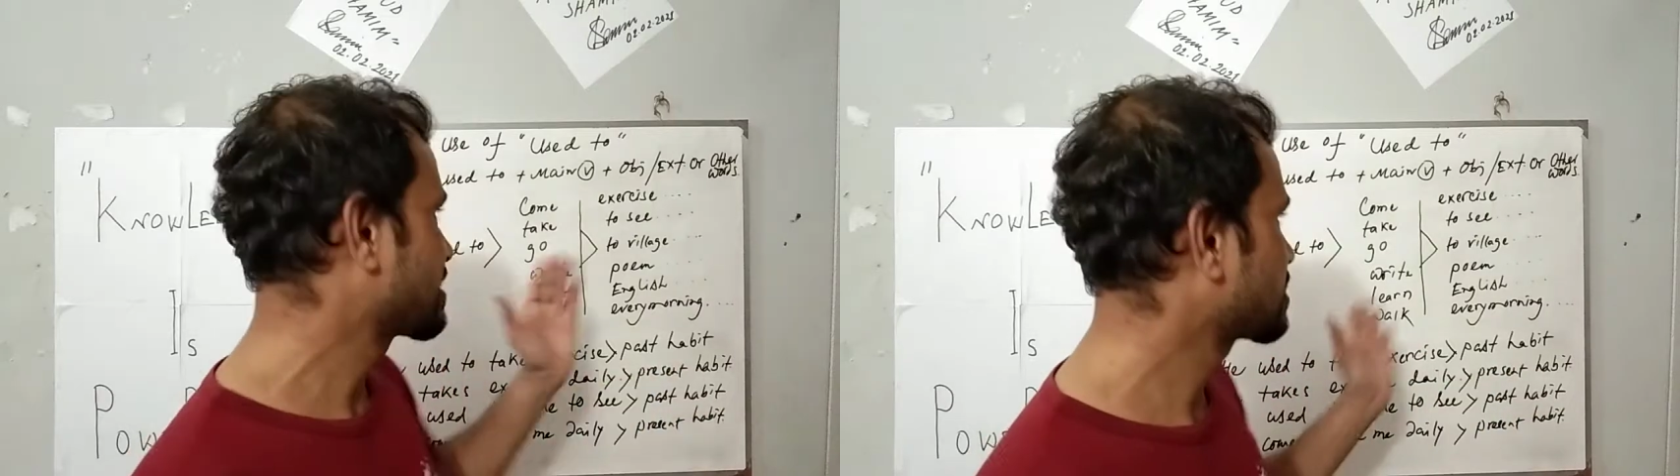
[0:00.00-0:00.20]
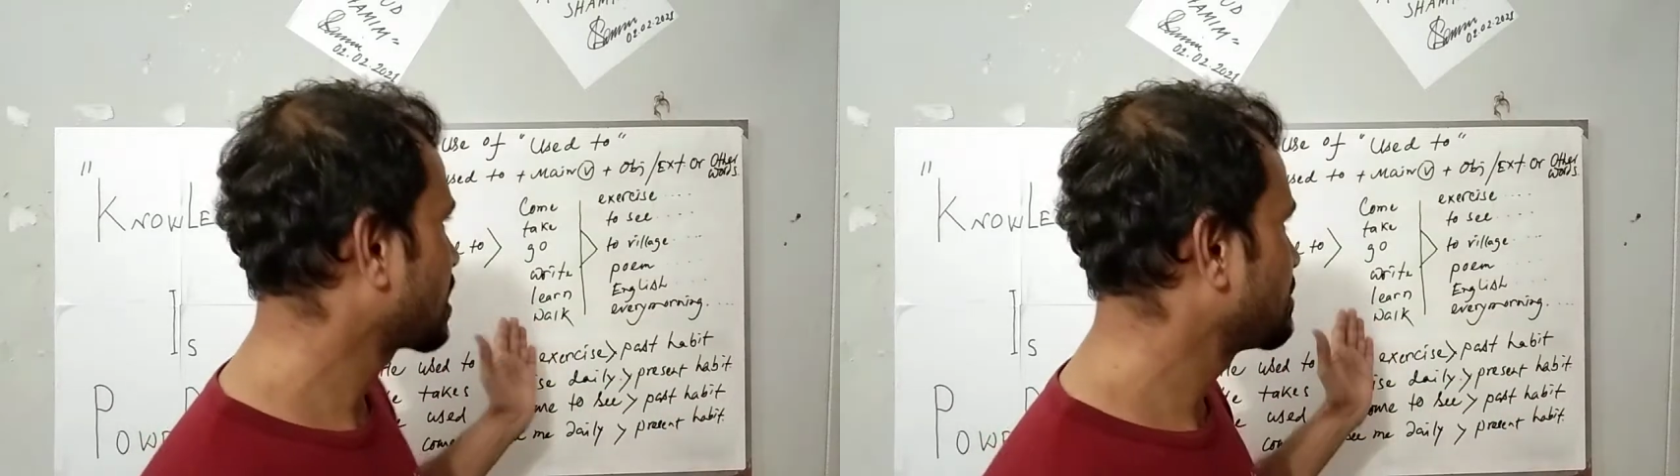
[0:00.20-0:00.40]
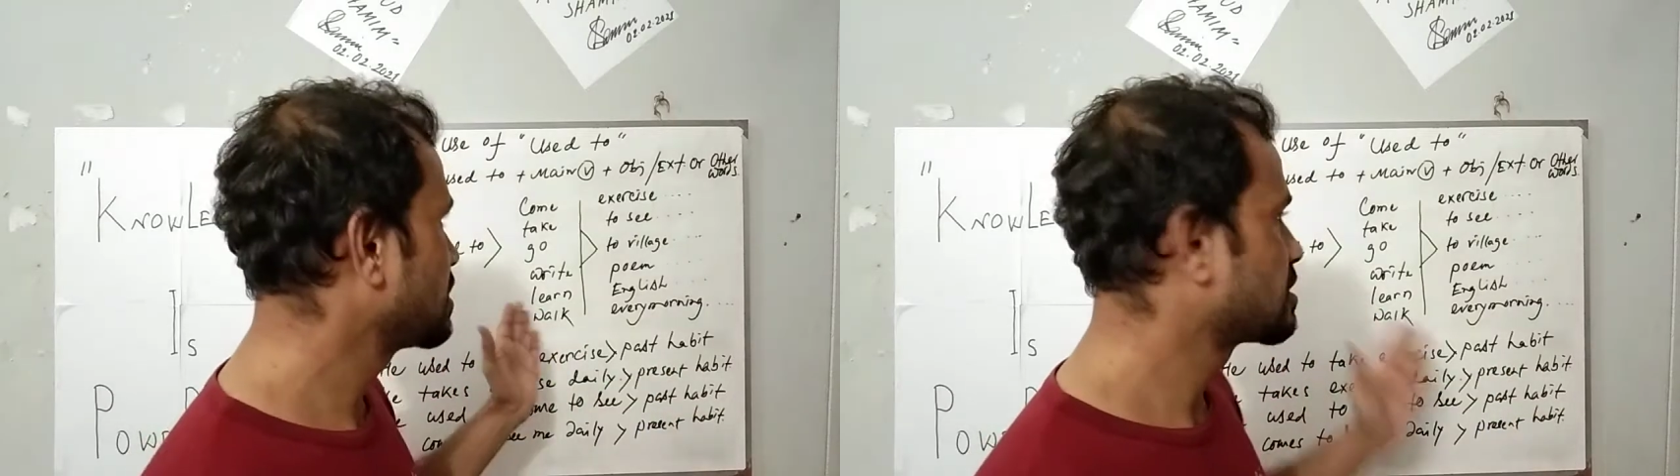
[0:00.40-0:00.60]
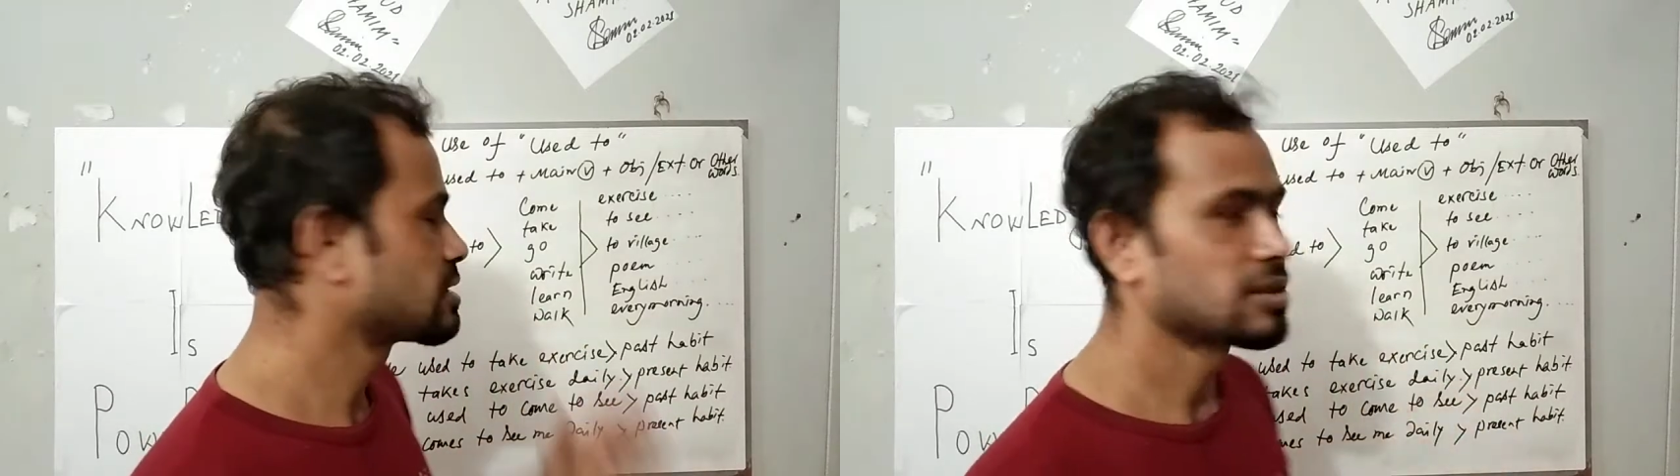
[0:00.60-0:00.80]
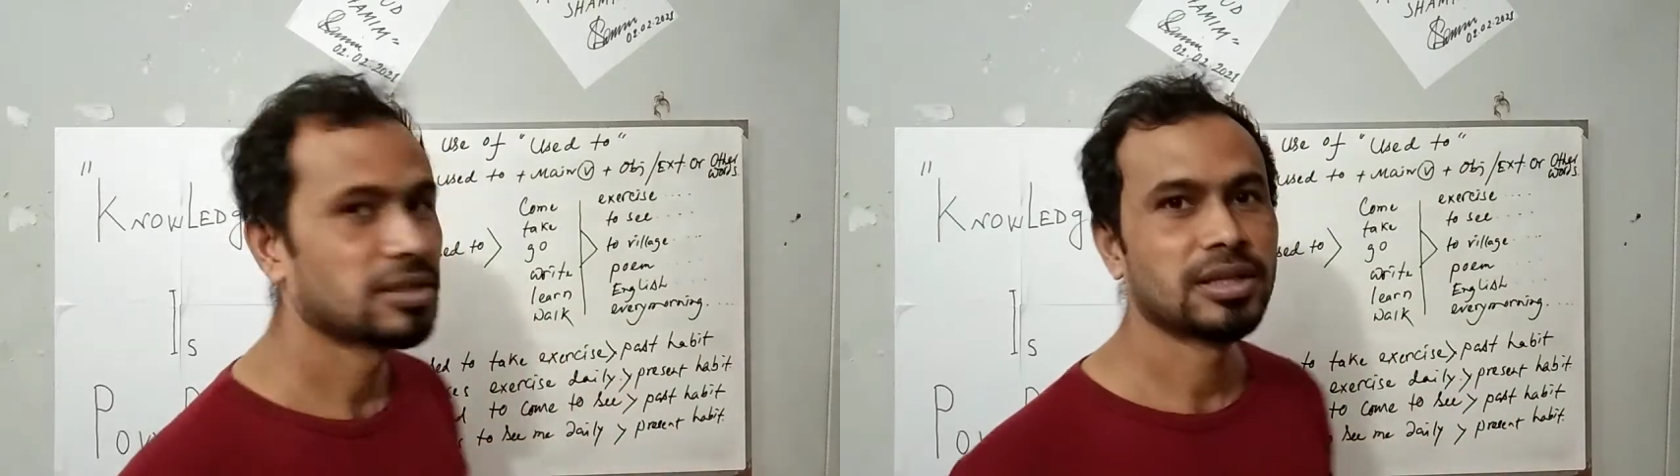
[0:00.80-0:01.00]
past habit
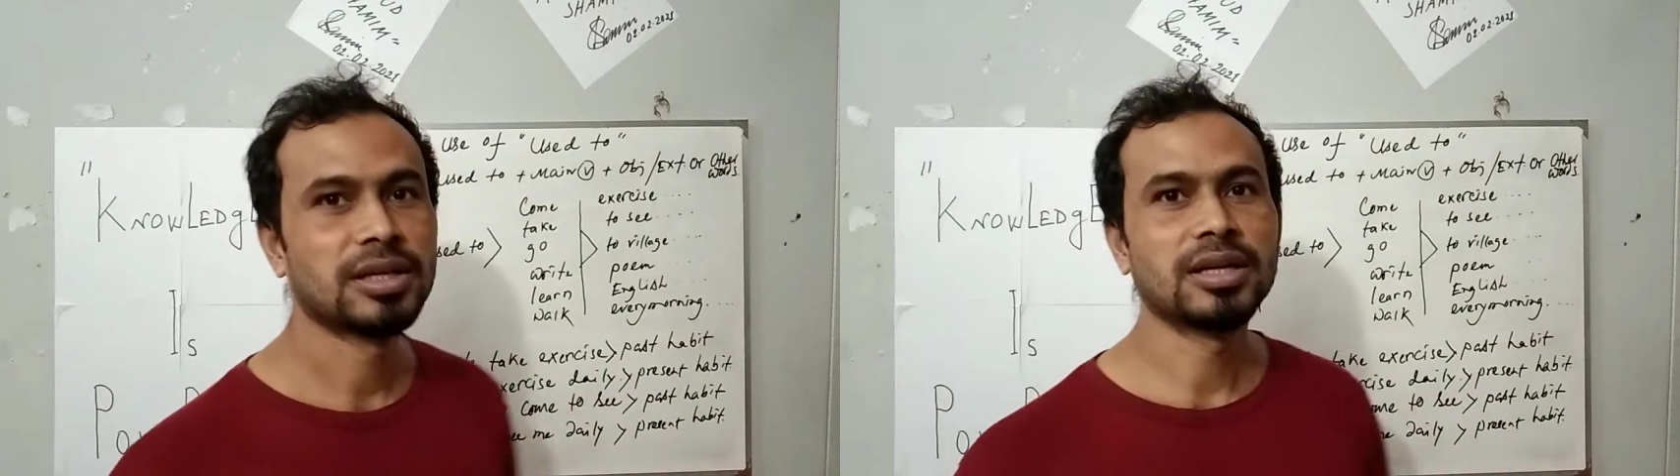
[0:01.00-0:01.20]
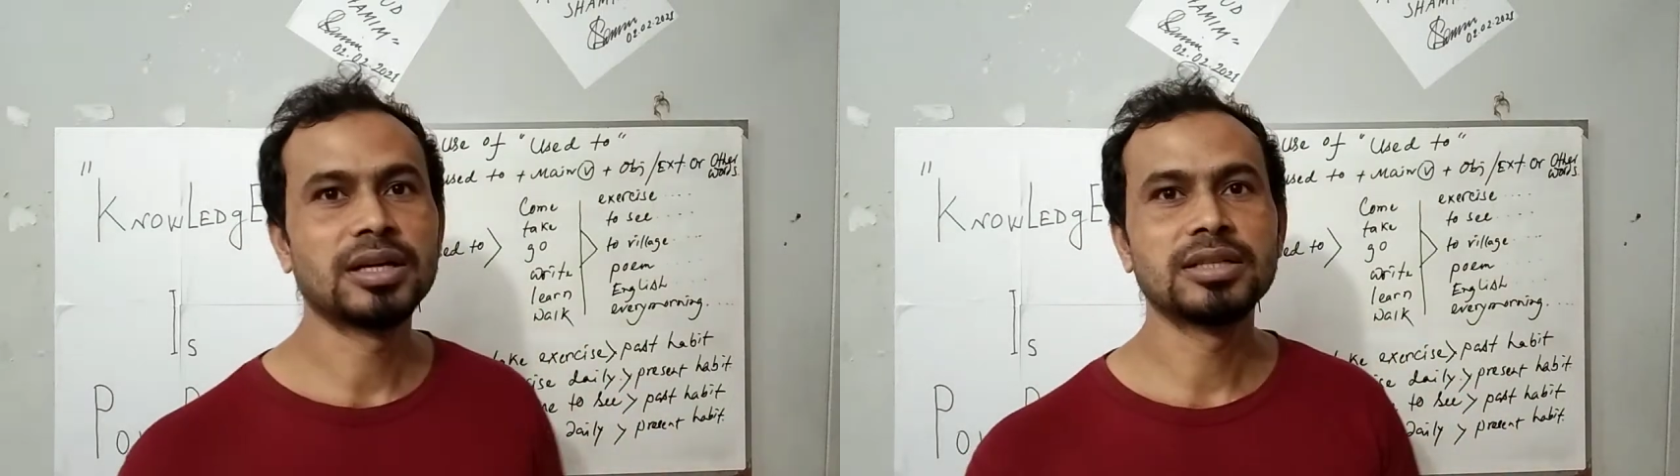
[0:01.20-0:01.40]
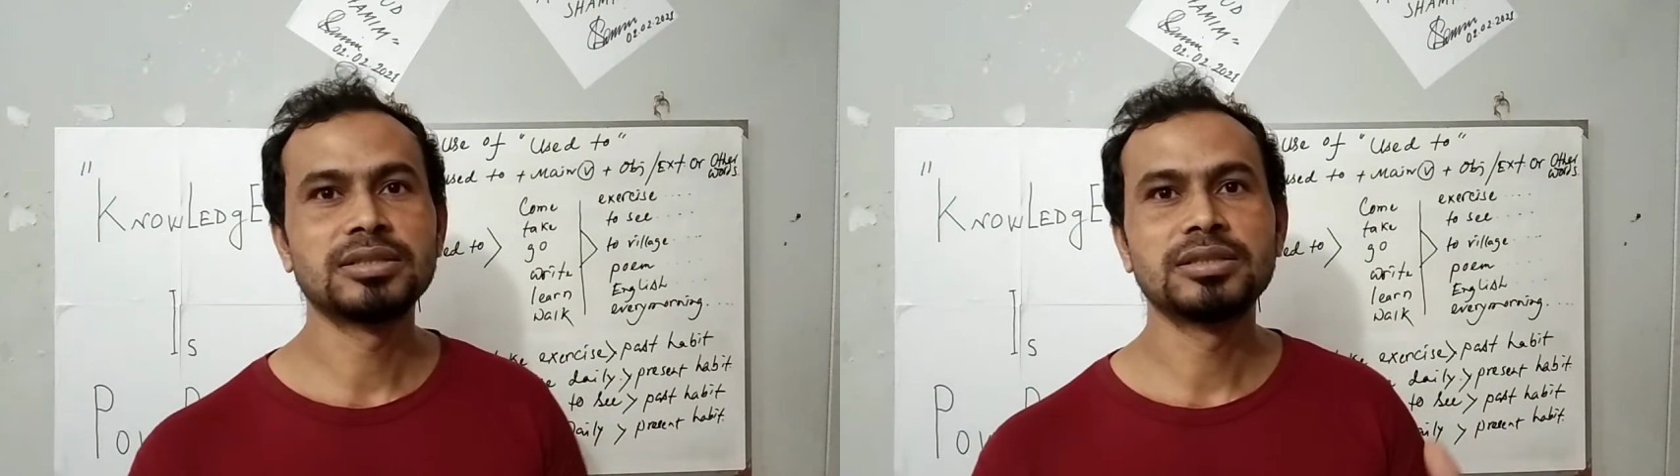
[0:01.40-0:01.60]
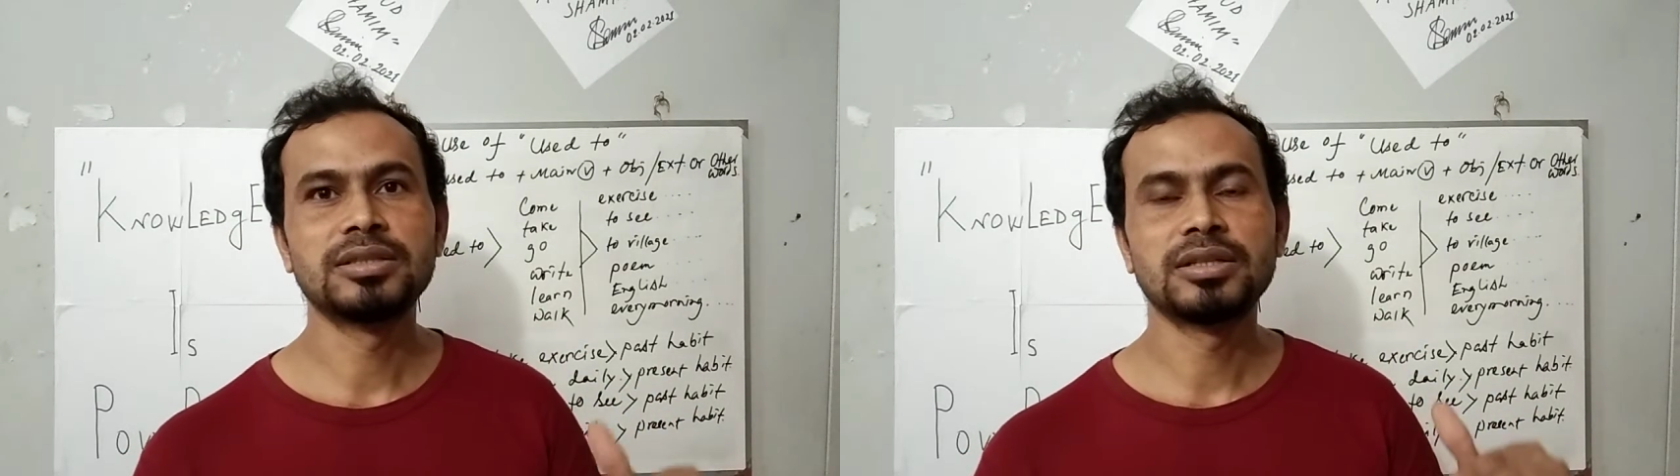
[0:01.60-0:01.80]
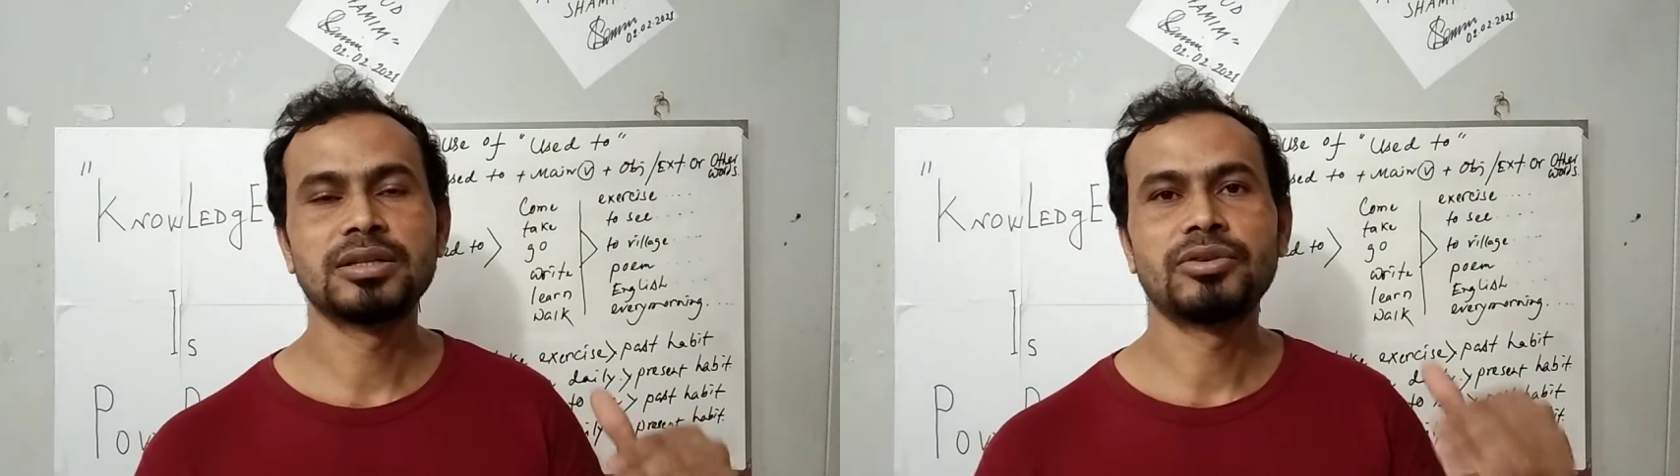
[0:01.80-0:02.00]
and